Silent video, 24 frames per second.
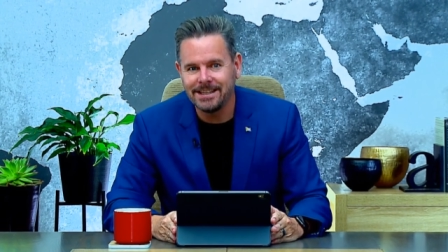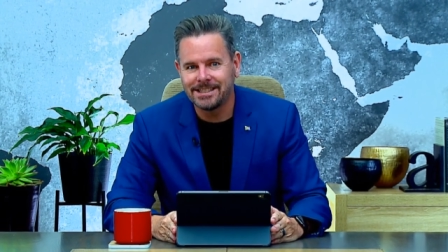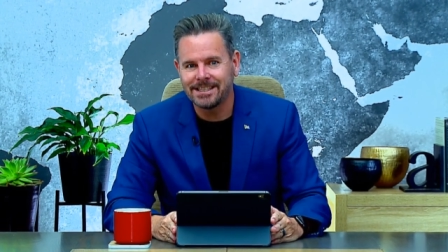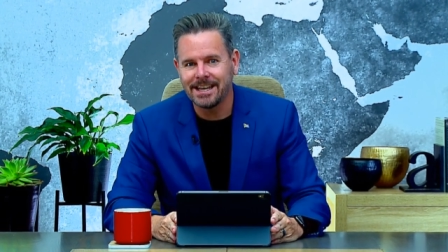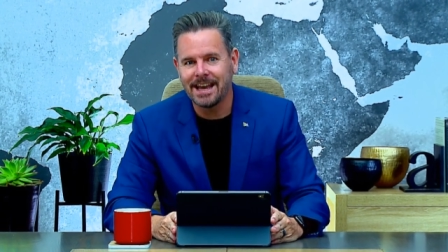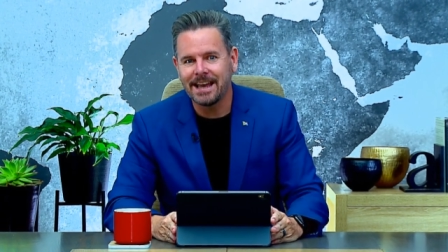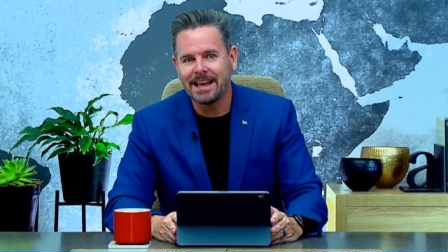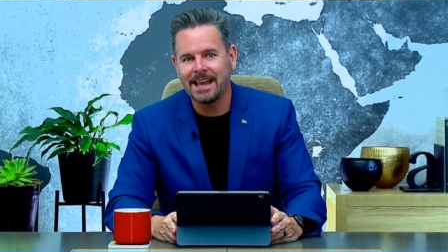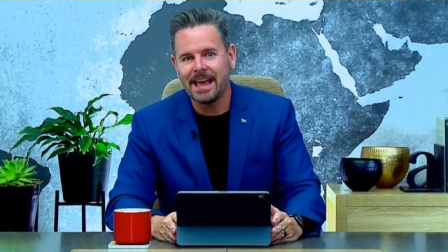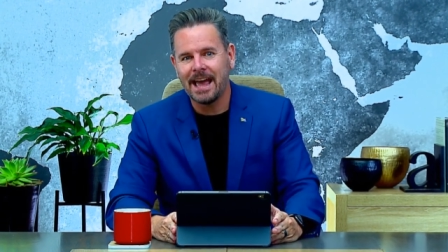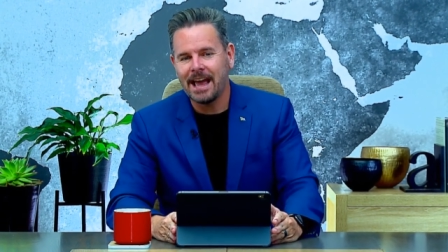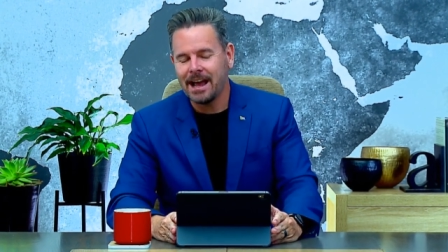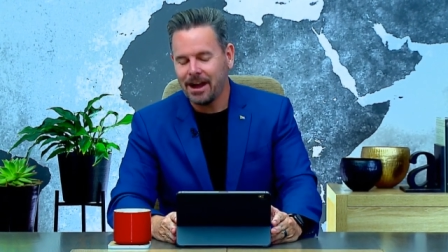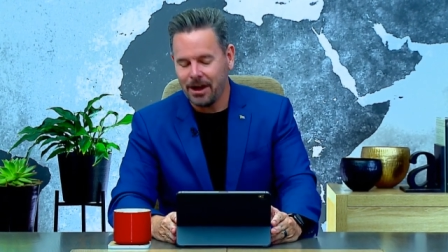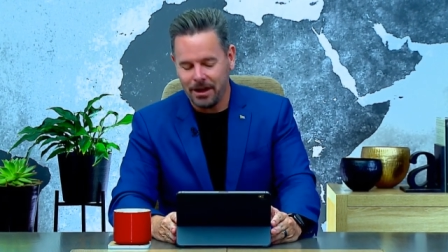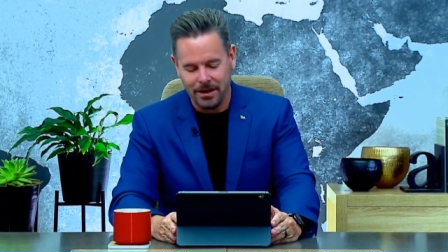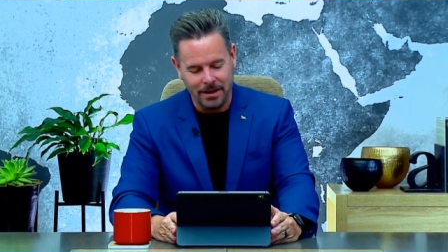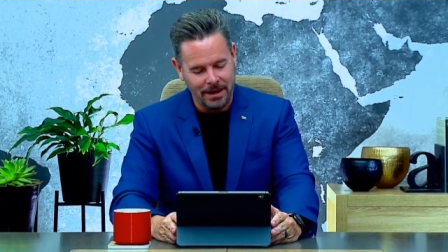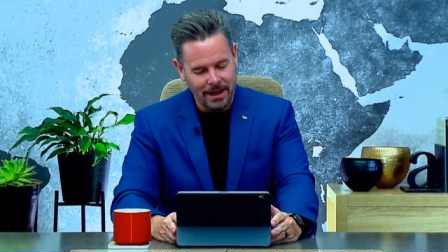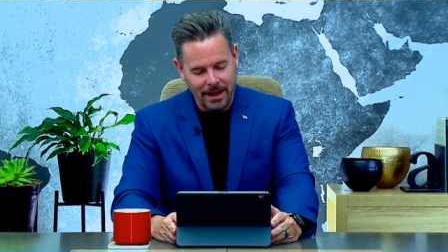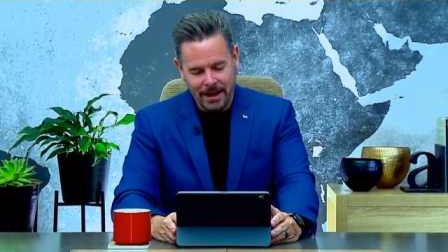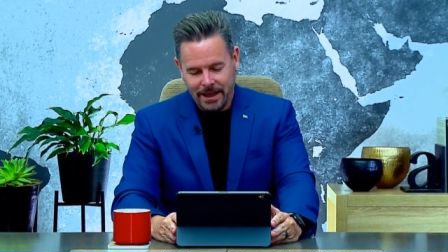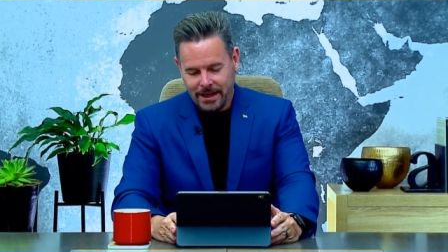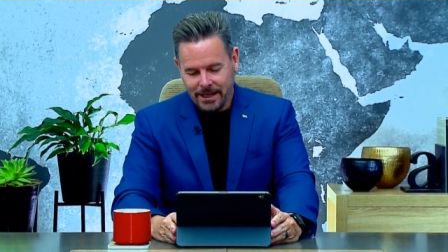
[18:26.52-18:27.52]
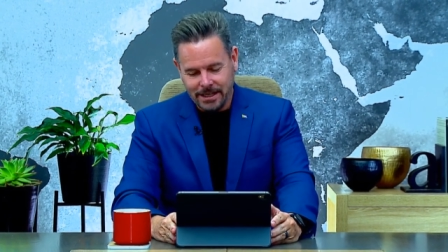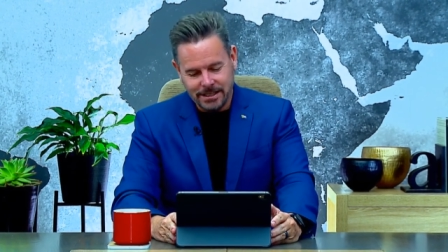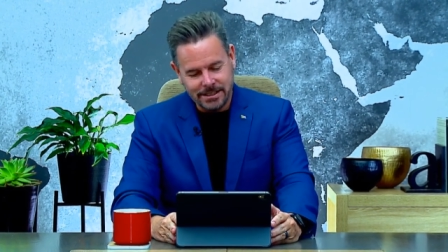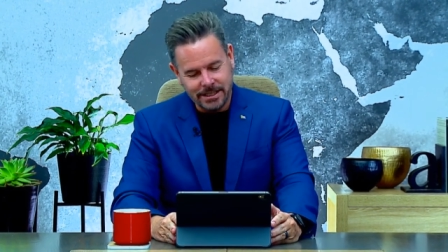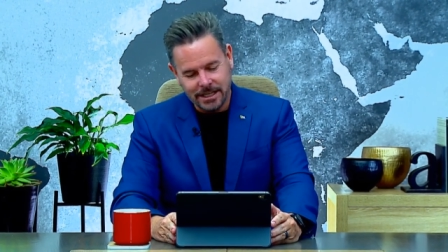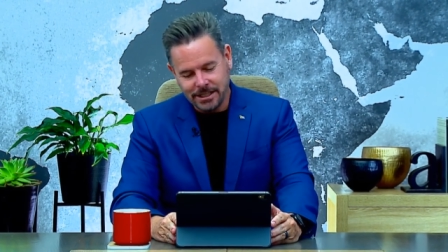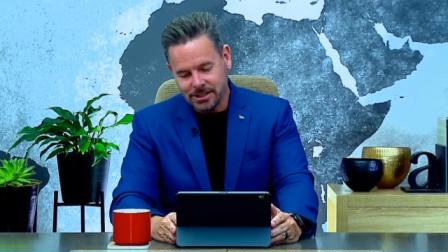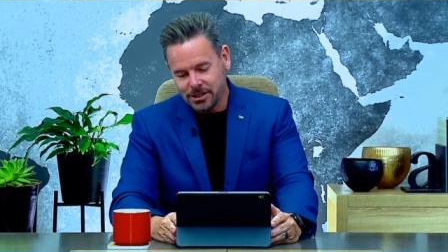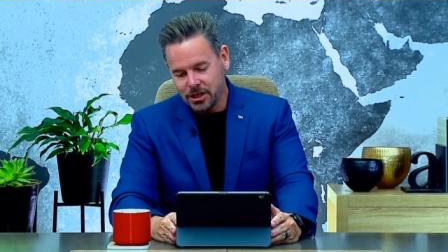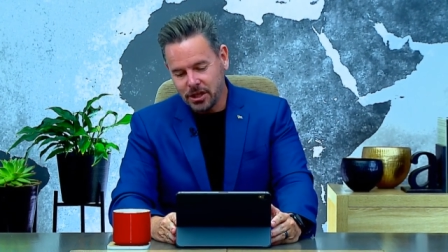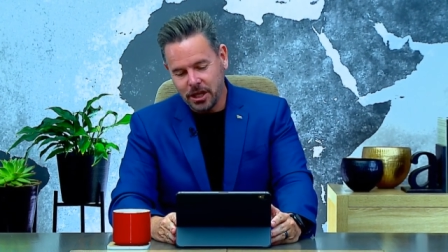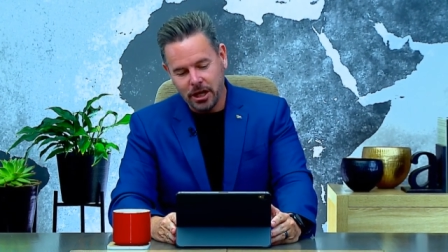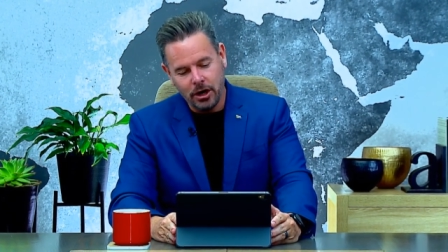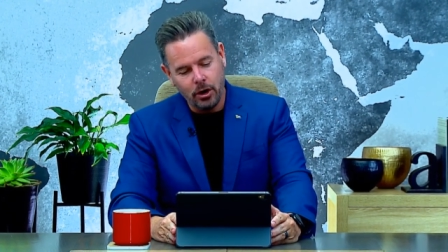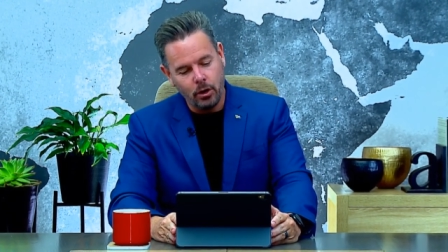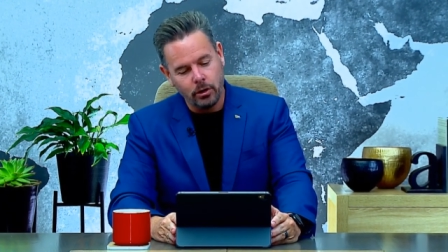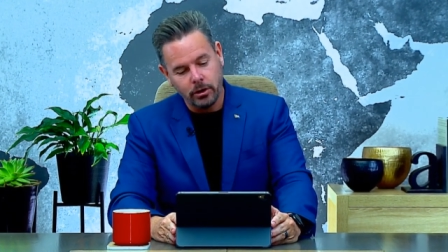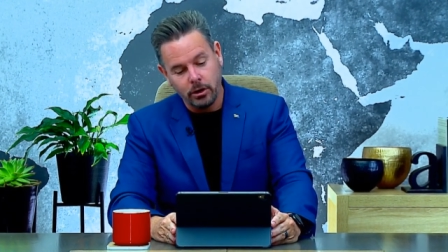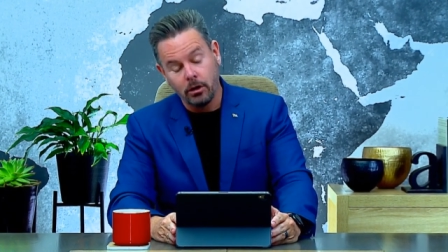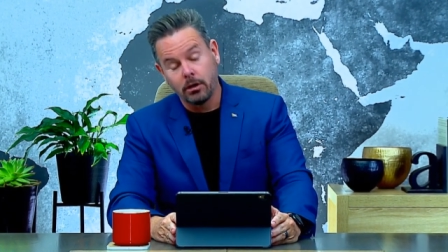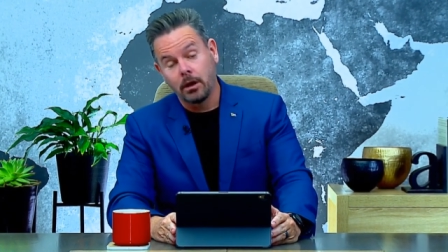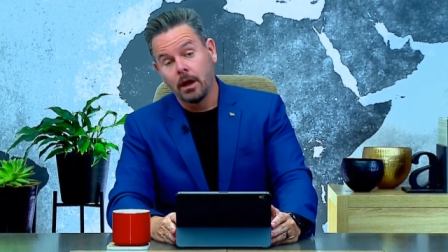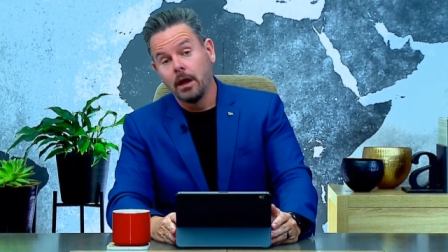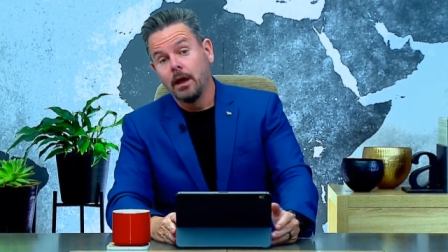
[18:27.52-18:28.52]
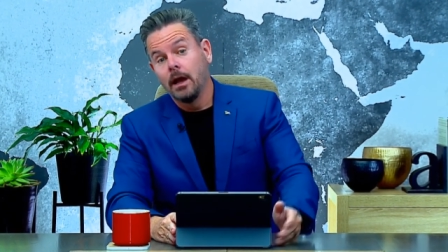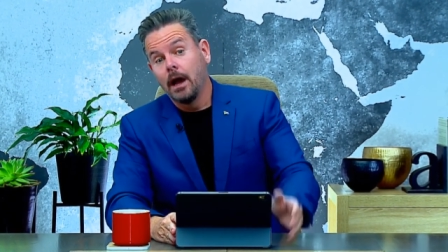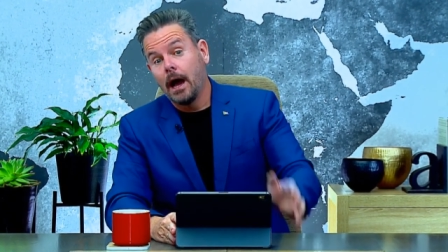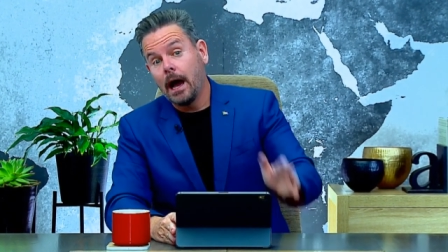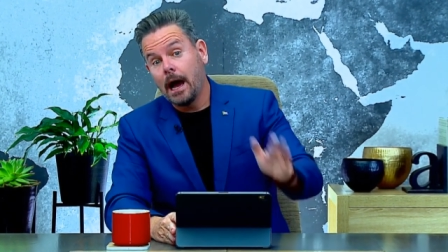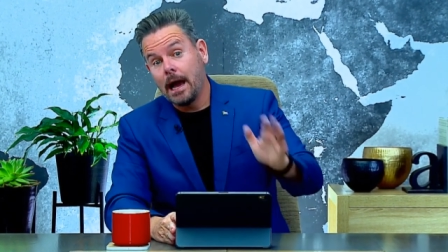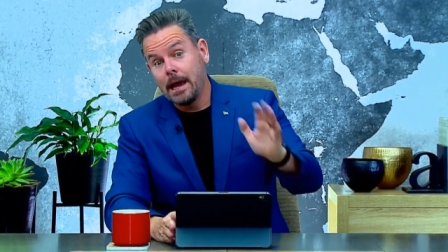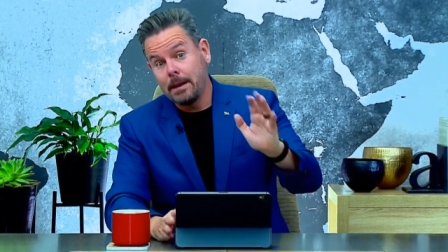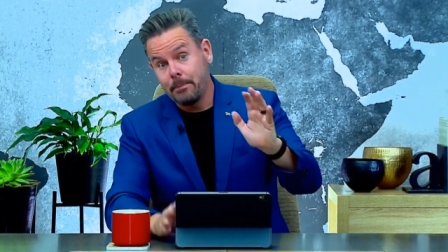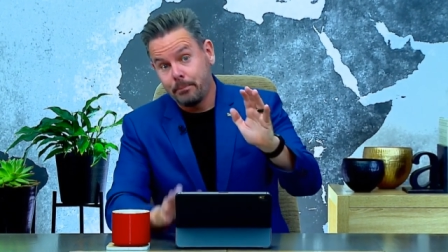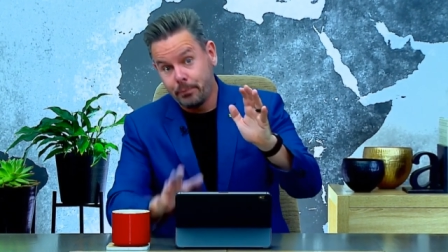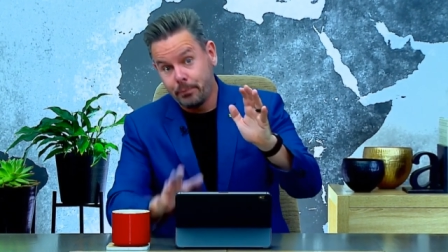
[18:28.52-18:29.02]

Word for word: He's saying, Hang on. He says to the Lord, Look, I